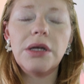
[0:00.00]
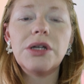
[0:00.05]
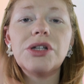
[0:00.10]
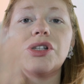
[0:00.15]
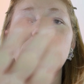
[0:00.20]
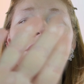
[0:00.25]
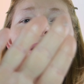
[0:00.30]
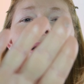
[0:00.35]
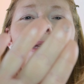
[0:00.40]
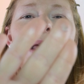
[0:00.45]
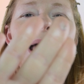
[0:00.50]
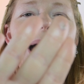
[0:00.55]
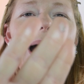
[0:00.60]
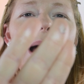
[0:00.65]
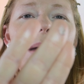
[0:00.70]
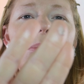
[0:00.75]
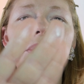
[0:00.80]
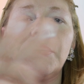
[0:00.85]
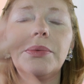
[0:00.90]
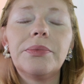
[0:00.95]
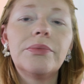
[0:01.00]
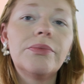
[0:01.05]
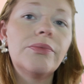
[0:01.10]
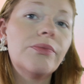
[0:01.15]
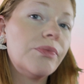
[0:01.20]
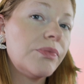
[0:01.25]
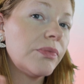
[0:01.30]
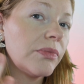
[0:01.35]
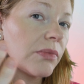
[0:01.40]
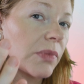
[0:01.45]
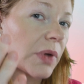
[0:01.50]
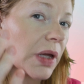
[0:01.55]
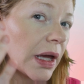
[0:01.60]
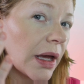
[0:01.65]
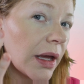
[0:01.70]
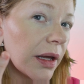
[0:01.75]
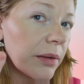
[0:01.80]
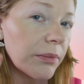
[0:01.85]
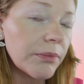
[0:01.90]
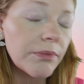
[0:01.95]
just a dab,
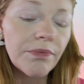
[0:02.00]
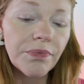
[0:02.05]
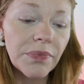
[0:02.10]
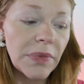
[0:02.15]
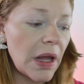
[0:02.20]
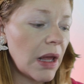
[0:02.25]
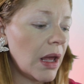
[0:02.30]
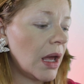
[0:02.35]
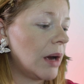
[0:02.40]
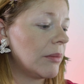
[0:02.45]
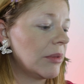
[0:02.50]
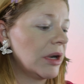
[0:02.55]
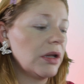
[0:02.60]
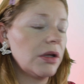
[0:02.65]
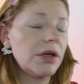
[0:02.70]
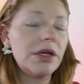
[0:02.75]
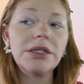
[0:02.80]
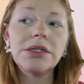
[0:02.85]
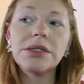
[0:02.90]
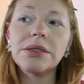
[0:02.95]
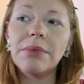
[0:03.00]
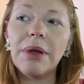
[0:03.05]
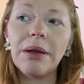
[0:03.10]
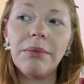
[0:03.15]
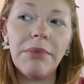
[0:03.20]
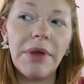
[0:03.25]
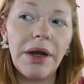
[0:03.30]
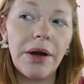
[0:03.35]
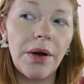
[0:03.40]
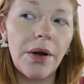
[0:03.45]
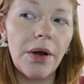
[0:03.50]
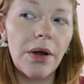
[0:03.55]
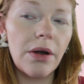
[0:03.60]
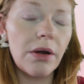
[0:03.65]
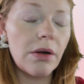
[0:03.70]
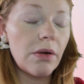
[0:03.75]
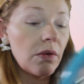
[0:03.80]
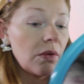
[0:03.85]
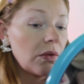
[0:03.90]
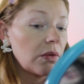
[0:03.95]
okay? I'm gonna look into my
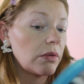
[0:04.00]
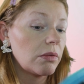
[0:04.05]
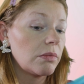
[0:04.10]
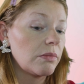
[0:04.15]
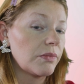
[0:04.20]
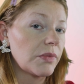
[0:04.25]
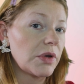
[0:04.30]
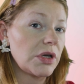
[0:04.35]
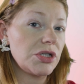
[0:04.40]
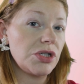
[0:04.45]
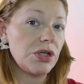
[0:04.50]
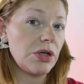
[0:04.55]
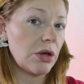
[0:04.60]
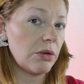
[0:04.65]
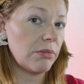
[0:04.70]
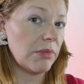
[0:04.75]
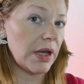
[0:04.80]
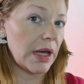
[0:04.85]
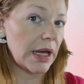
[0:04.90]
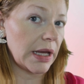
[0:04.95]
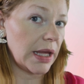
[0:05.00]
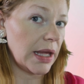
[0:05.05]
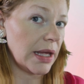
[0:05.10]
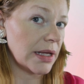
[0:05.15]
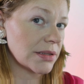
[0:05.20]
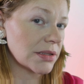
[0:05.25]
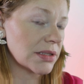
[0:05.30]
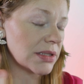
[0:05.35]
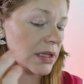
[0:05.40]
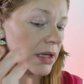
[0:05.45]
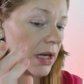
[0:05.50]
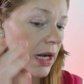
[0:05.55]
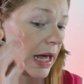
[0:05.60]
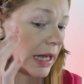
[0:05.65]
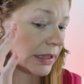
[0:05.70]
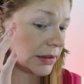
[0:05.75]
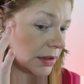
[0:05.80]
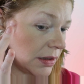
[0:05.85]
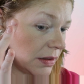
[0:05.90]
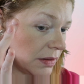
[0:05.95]
mirror, because you know me, I can't see
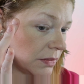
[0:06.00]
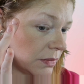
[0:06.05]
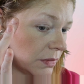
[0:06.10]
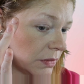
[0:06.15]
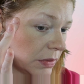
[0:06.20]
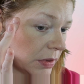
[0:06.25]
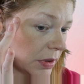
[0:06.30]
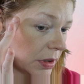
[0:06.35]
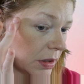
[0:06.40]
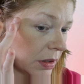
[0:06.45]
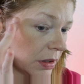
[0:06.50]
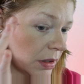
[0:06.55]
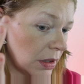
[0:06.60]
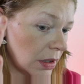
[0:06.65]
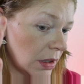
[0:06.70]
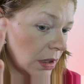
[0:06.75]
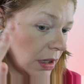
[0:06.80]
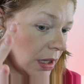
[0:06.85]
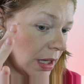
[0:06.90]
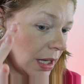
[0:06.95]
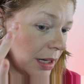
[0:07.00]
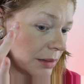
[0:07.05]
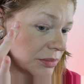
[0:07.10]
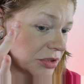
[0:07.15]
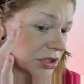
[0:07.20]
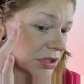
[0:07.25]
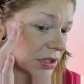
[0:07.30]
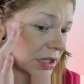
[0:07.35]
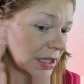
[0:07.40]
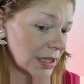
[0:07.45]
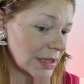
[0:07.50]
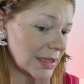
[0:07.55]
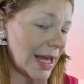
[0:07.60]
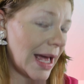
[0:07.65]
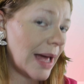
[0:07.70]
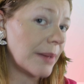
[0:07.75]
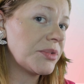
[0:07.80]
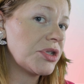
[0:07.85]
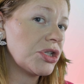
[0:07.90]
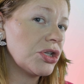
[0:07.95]
nothing. And I'm just gonna
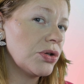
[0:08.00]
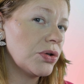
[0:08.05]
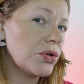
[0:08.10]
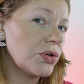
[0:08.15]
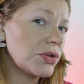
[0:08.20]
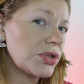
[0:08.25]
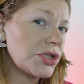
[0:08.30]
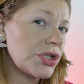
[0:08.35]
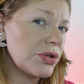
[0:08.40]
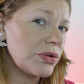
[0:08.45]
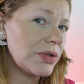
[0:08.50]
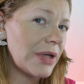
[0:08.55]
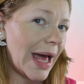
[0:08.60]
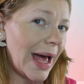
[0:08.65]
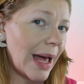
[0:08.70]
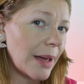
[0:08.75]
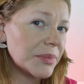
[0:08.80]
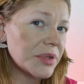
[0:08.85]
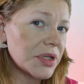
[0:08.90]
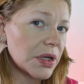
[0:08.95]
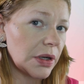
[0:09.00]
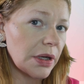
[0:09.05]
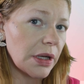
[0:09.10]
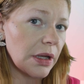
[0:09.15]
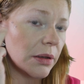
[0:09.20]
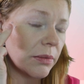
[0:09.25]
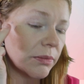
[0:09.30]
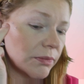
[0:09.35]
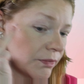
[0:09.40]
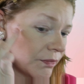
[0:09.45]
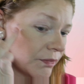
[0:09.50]
dab two dabs on it,